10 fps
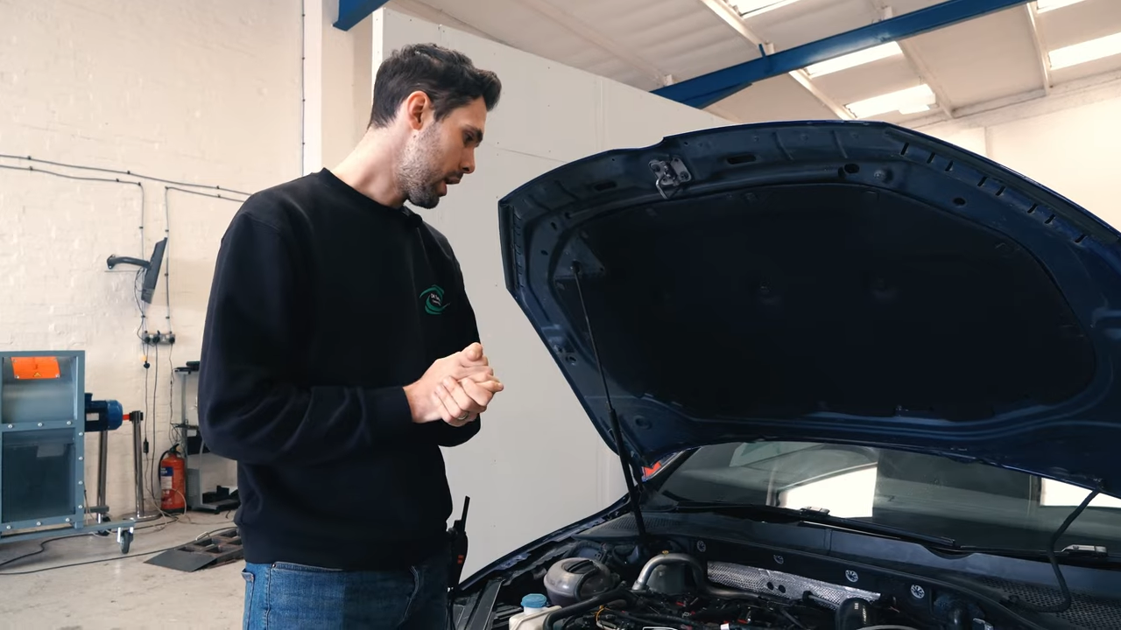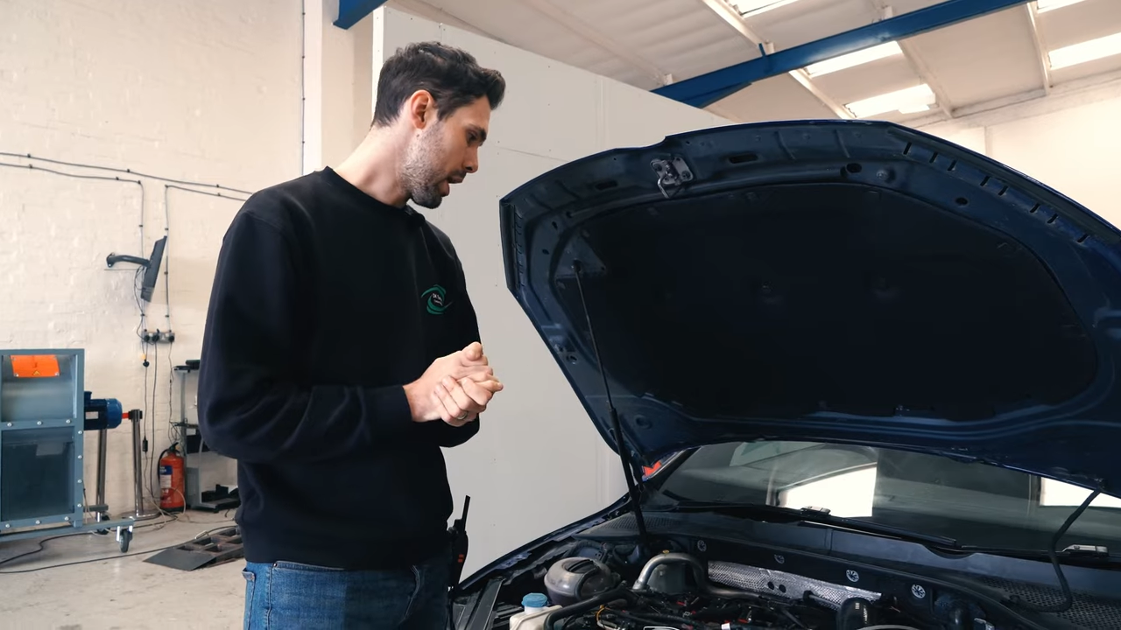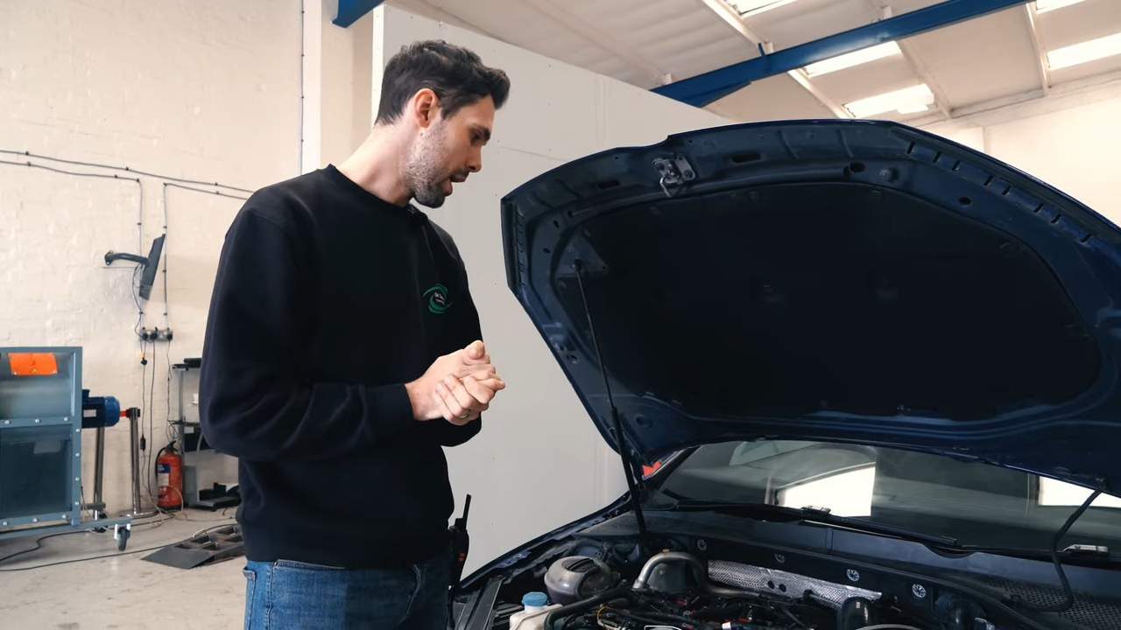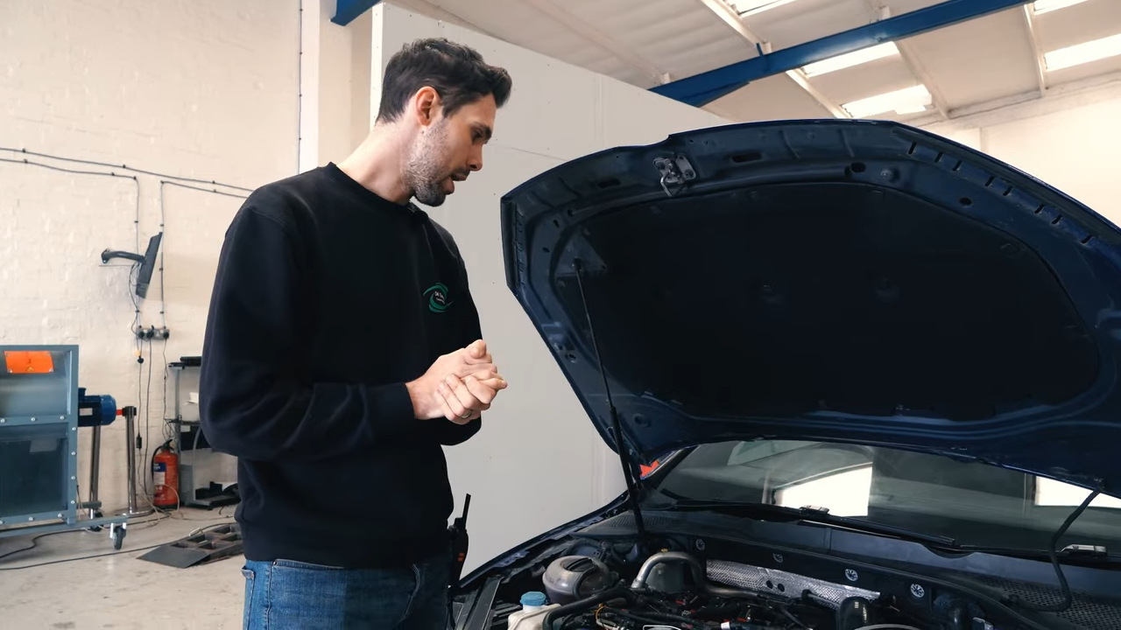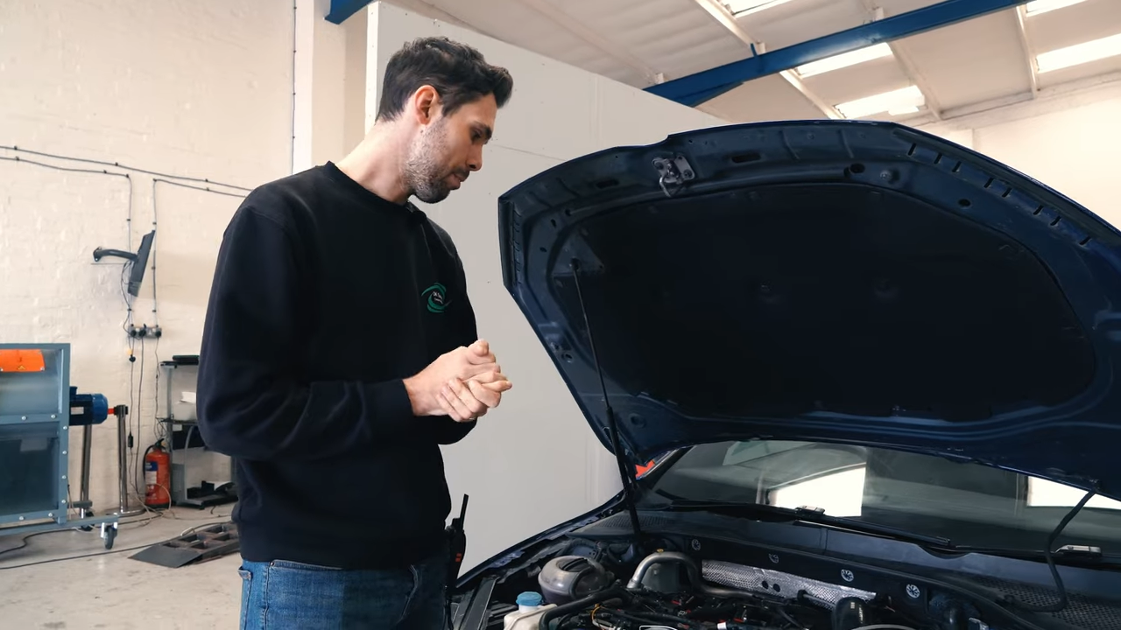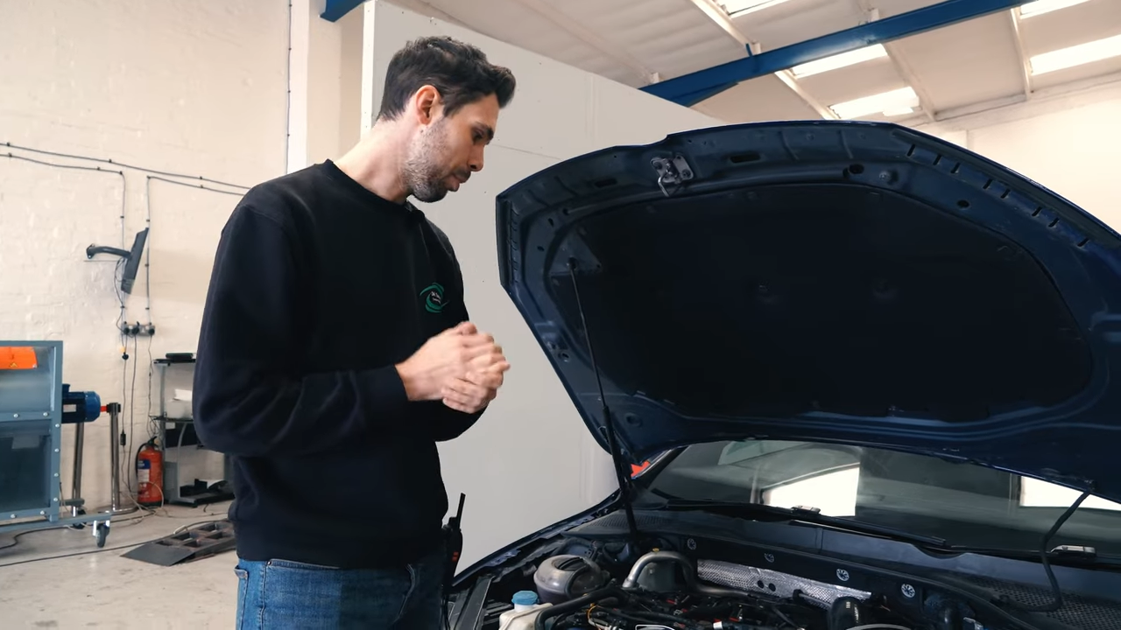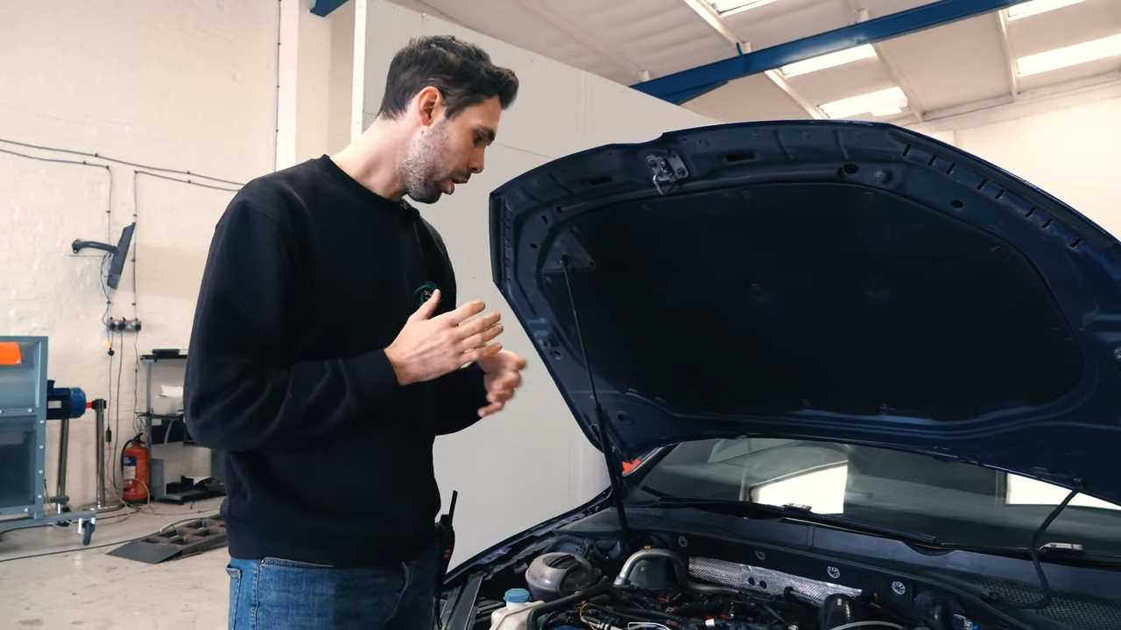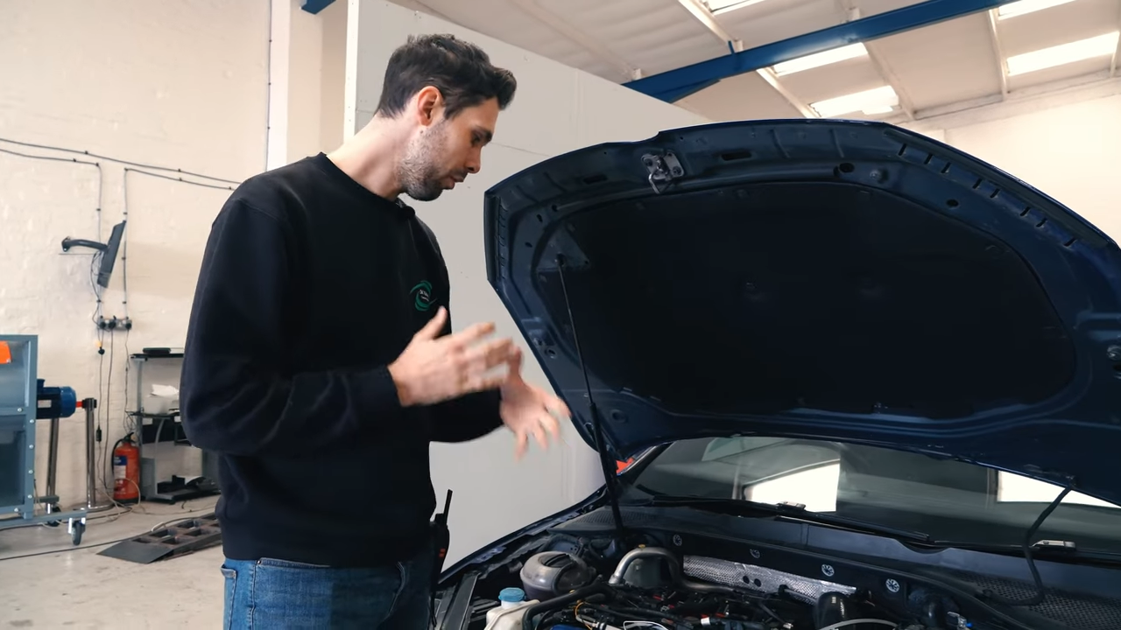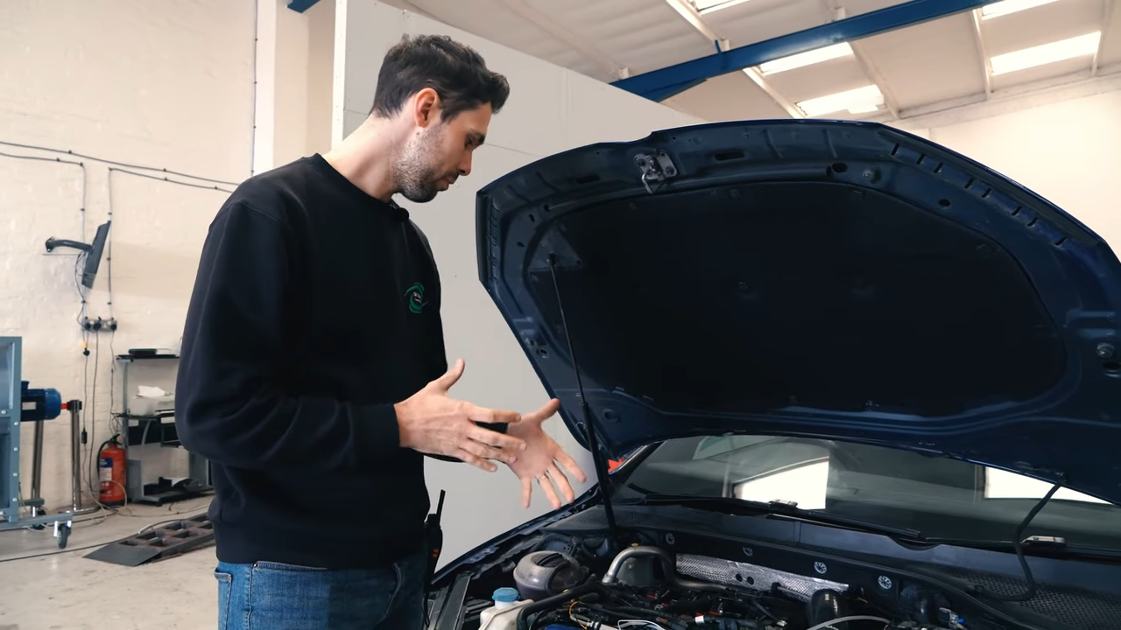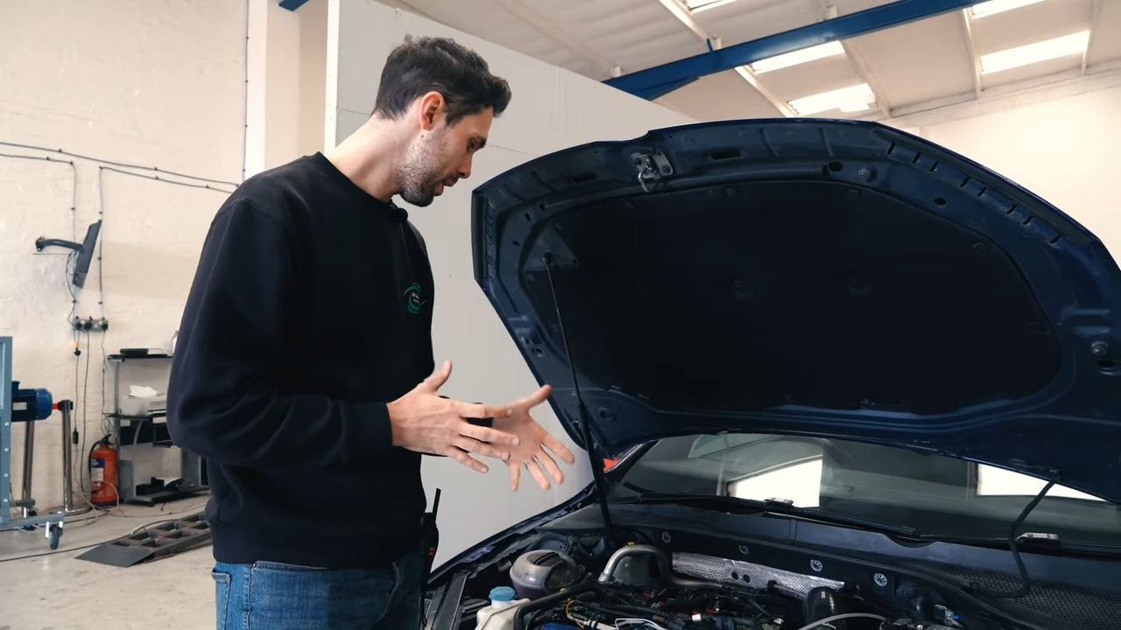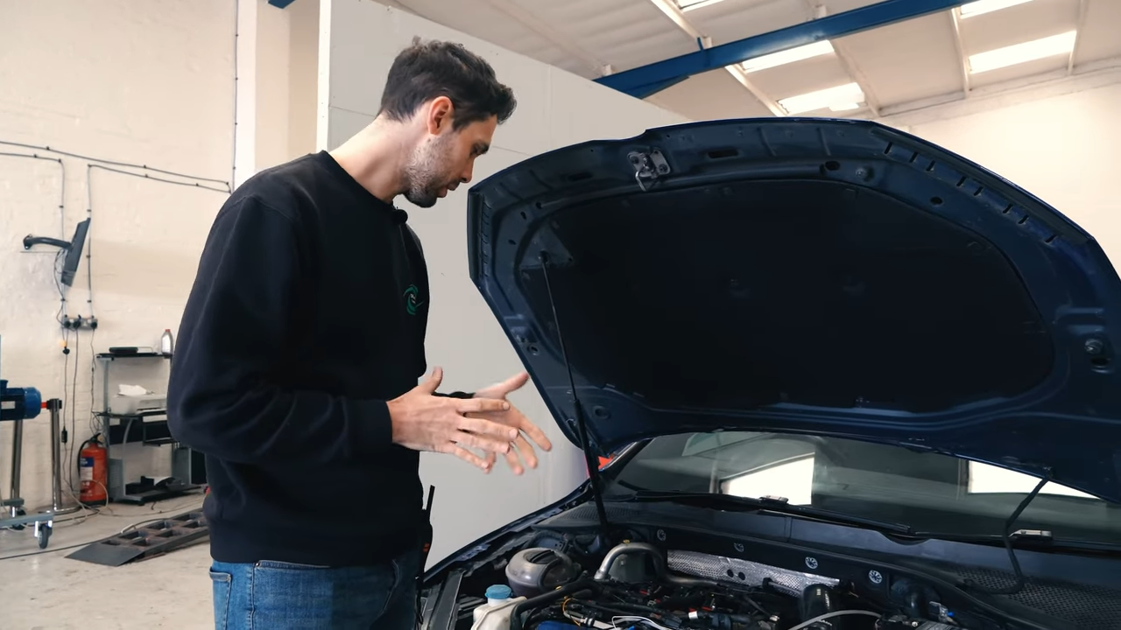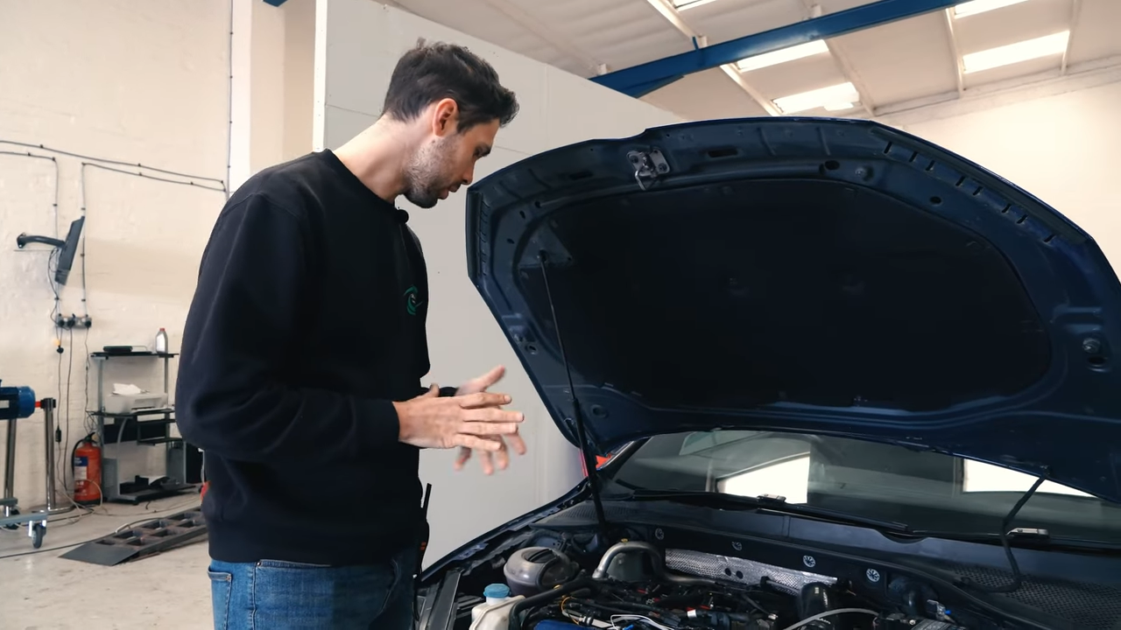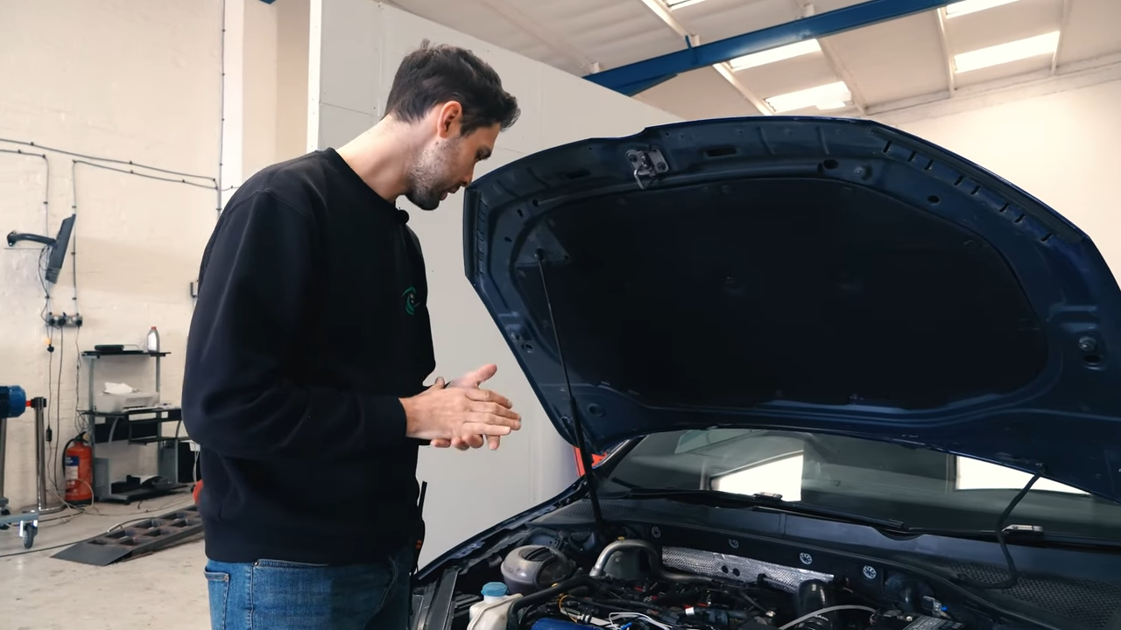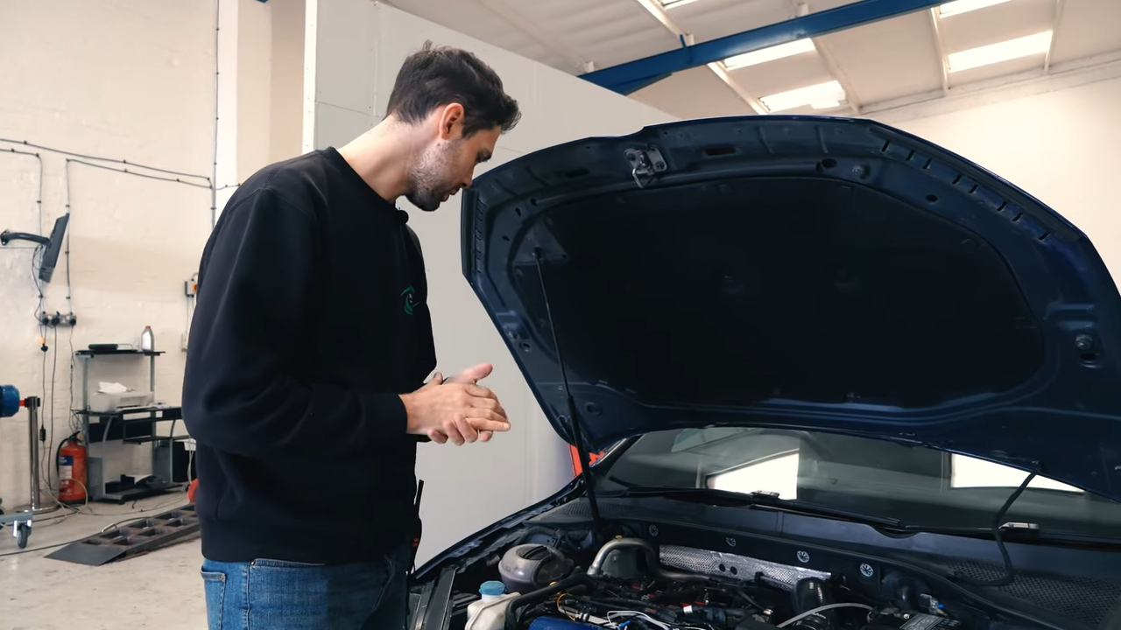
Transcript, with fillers: Uh, apart from that, guys,